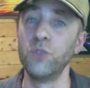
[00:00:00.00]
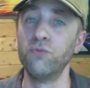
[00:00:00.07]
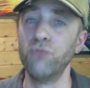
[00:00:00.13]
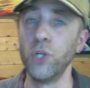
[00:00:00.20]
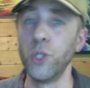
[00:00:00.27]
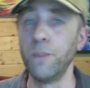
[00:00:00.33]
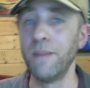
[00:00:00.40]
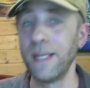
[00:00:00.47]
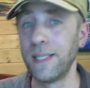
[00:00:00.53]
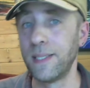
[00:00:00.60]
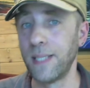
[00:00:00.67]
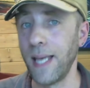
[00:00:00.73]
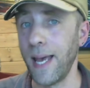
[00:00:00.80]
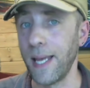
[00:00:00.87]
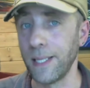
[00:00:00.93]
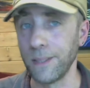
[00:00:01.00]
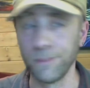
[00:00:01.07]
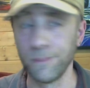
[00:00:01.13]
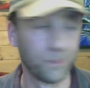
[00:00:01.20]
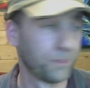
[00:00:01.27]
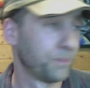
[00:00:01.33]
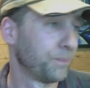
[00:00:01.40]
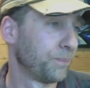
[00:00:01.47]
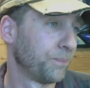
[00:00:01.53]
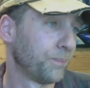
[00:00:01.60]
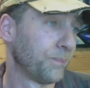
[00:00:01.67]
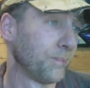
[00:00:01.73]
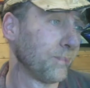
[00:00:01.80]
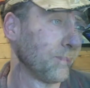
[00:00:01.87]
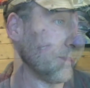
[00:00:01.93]
room 10.
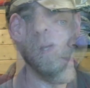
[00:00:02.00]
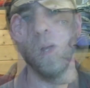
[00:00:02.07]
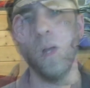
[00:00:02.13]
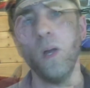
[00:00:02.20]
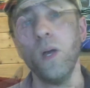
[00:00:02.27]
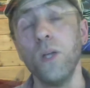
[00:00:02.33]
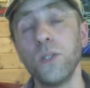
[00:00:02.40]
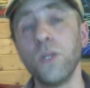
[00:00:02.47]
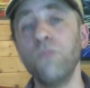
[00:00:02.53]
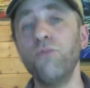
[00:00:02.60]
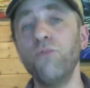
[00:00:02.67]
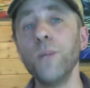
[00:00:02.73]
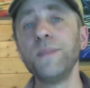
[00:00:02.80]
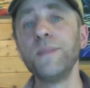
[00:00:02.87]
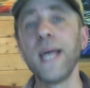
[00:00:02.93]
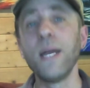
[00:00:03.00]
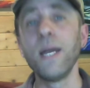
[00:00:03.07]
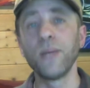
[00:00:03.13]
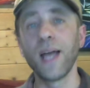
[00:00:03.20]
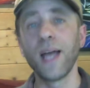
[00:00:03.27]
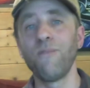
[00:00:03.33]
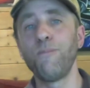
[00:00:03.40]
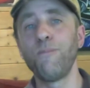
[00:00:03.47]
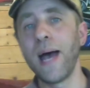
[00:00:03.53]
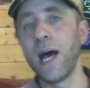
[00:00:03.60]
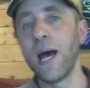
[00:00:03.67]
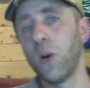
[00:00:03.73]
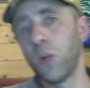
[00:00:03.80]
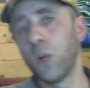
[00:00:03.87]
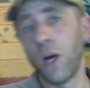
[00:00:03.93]
So in room 10 we have
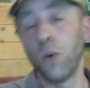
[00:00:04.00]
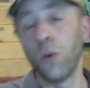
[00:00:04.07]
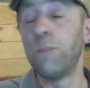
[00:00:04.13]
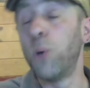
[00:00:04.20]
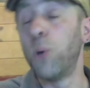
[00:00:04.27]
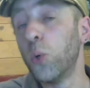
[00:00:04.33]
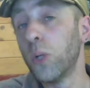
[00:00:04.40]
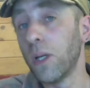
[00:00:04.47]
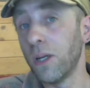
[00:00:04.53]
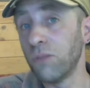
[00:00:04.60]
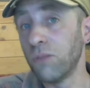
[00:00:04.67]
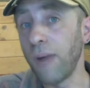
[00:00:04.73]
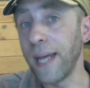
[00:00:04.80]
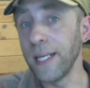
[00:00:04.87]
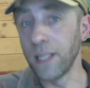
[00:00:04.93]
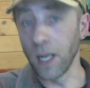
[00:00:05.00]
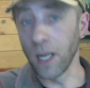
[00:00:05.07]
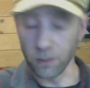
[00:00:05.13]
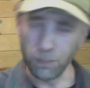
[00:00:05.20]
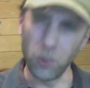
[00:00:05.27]
Paula Rego.